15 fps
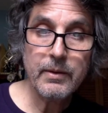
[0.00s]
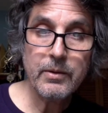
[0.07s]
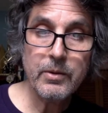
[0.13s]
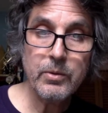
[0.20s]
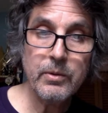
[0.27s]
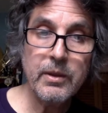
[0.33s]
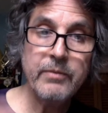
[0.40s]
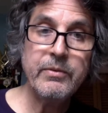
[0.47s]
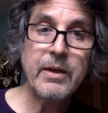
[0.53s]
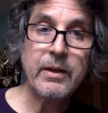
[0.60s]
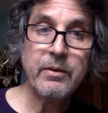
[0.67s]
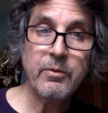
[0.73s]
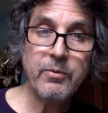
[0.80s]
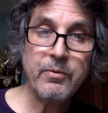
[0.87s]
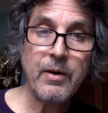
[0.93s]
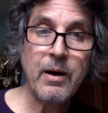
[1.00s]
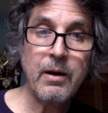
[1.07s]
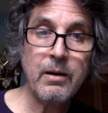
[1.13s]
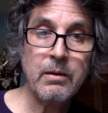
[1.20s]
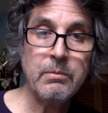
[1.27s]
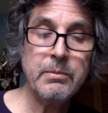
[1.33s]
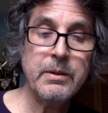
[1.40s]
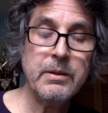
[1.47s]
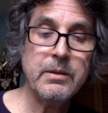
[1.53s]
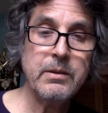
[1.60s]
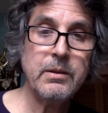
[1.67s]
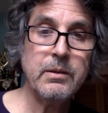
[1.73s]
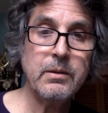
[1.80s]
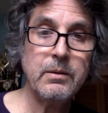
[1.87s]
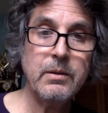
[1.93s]
who lived on the farm
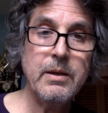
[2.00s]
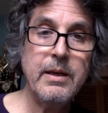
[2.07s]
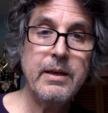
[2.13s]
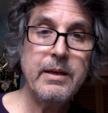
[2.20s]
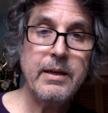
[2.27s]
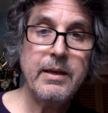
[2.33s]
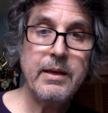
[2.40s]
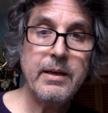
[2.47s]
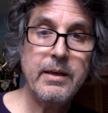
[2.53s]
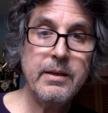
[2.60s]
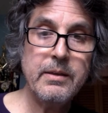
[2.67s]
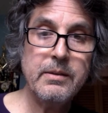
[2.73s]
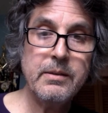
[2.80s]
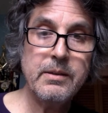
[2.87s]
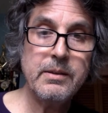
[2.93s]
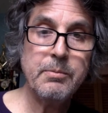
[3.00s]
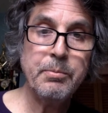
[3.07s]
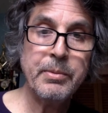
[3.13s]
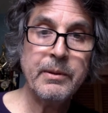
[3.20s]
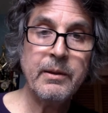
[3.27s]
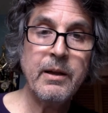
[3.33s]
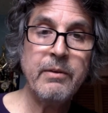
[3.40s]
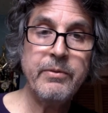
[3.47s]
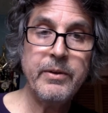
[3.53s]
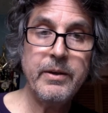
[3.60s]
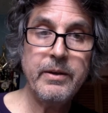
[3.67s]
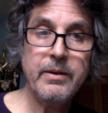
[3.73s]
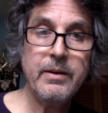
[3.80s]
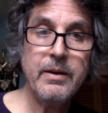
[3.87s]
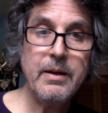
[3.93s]
until his
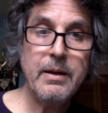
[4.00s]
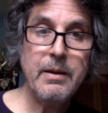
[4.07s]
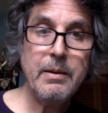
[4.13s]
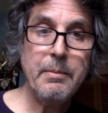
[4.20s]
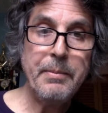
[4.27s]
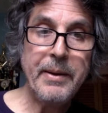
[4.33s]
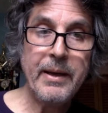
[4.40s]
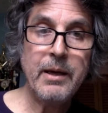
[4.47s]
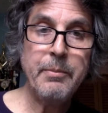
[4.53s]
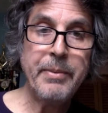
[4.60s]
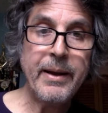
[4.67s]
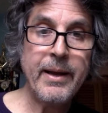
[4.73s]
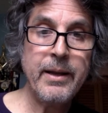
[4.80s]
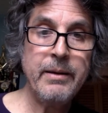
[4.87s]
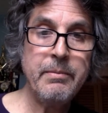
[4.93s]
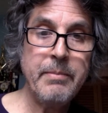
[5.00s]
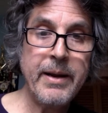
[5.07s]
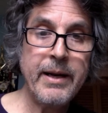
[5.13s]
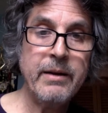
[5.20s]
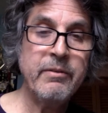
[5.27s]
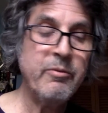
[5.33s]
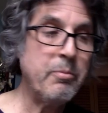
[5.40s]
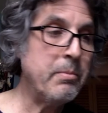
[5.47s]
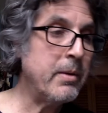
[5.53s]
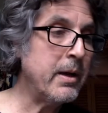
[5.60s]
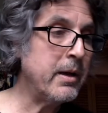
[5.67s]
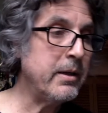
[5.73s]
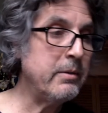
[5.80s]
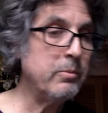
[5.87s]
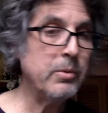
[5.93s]
beloved pig pen made of
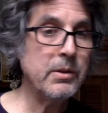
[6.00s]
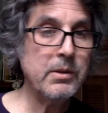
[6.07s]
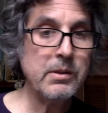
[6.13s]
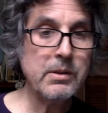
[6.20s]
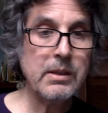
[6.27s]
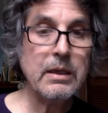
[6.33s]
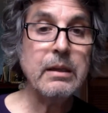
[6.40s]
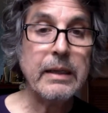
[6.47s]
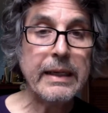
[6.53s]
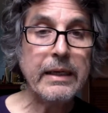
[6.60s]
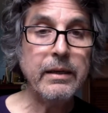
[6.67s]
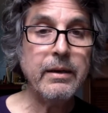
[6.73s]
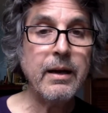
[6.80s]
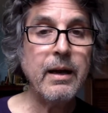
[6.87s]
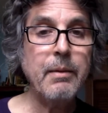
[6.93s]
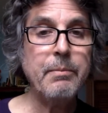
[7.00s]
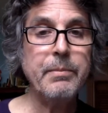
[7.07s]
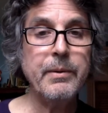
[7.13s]
mud was cleaned up